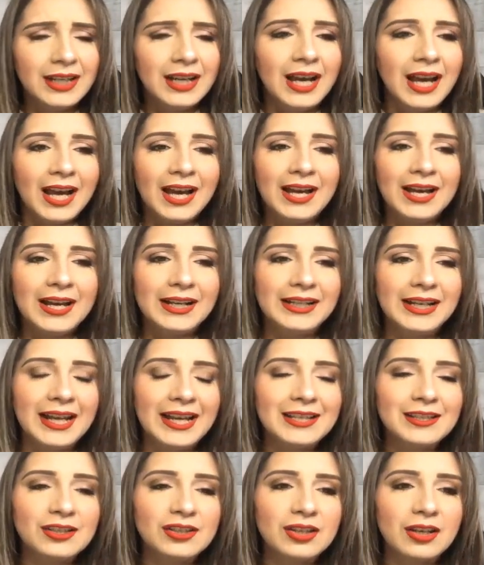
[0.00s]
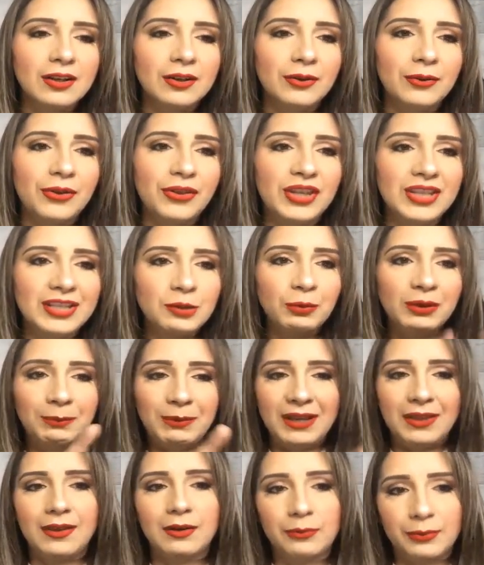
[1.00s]
And so this would be
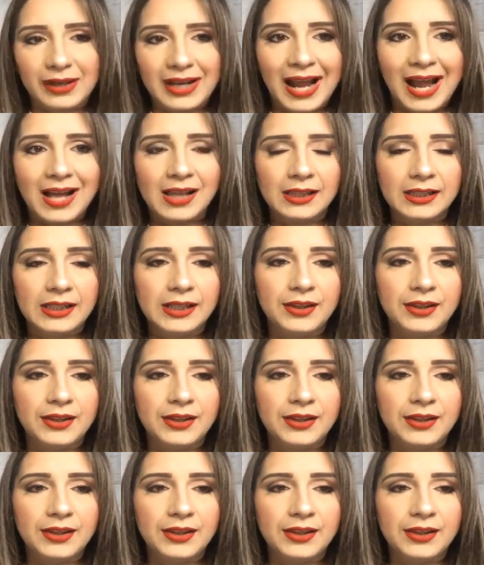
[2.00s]
the realia,